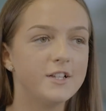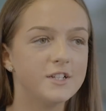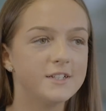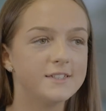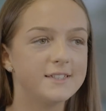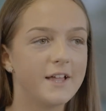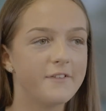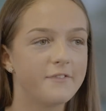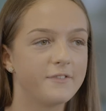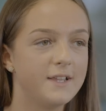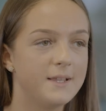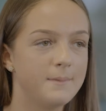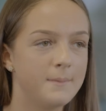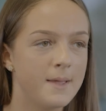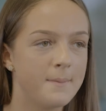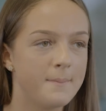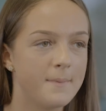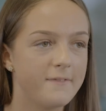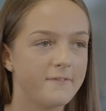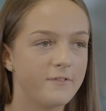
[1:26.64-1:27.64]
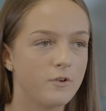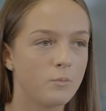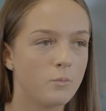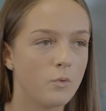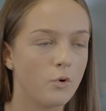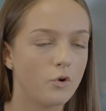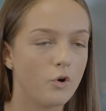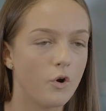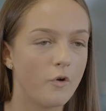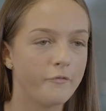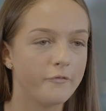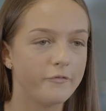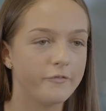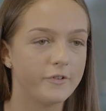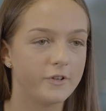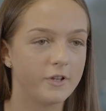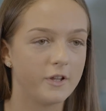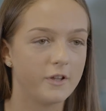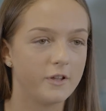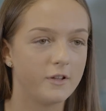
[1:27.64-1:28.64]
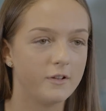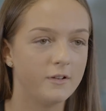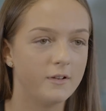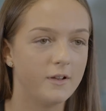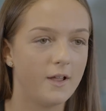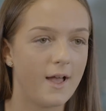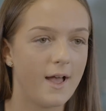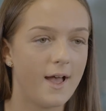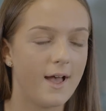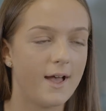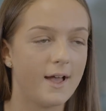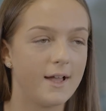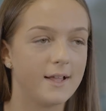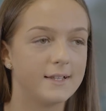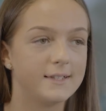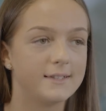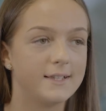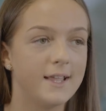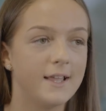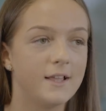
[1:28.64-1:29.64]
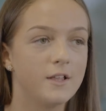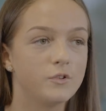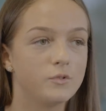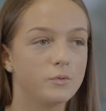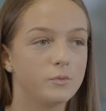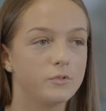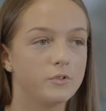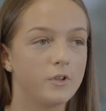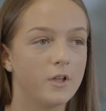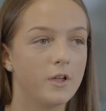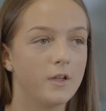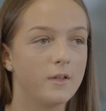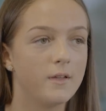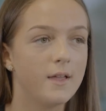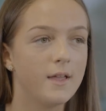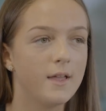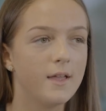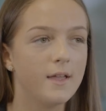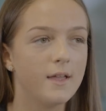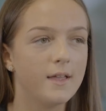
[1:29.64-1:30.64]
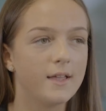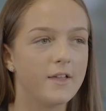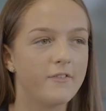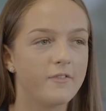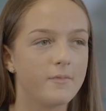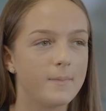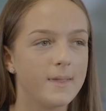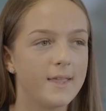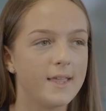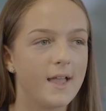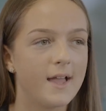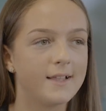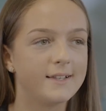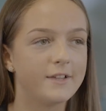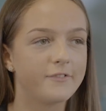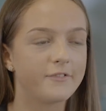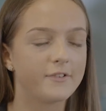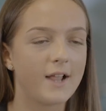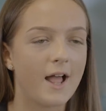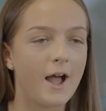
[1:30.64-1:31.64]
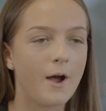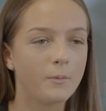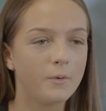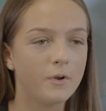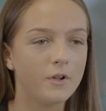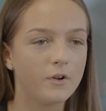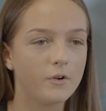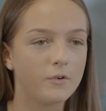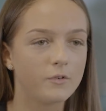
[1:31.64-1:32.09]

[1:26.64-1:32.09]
has definitely made me feel more confident and it has also given me a different outlook